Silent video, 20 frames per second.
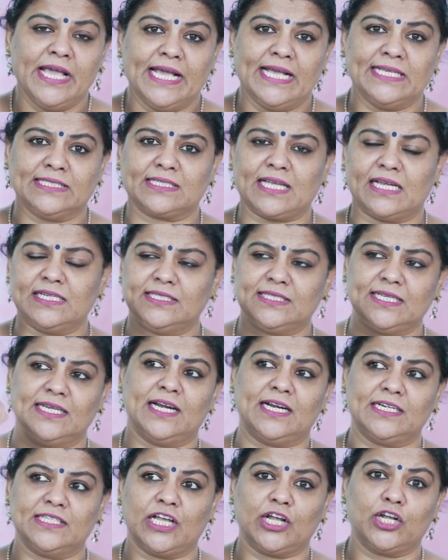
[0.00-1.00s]
is
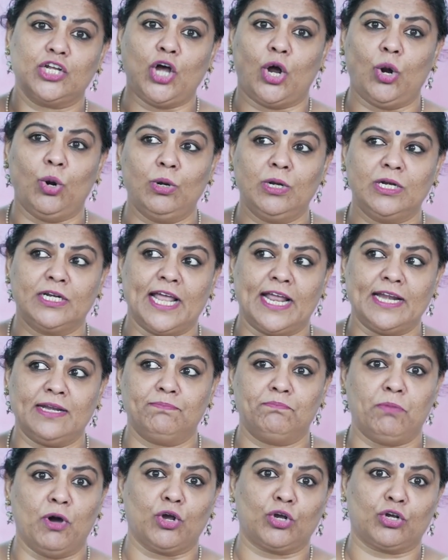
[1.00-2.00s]
considered the
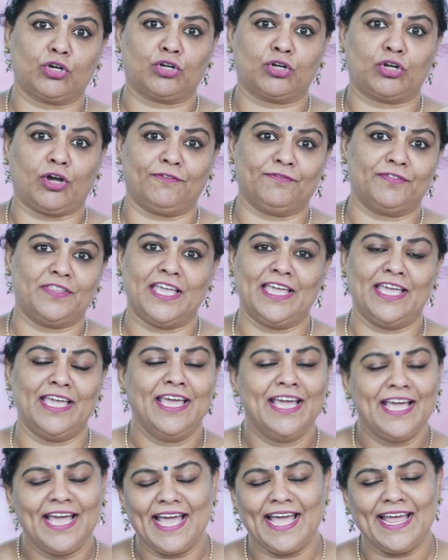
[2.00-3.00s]
golden book of the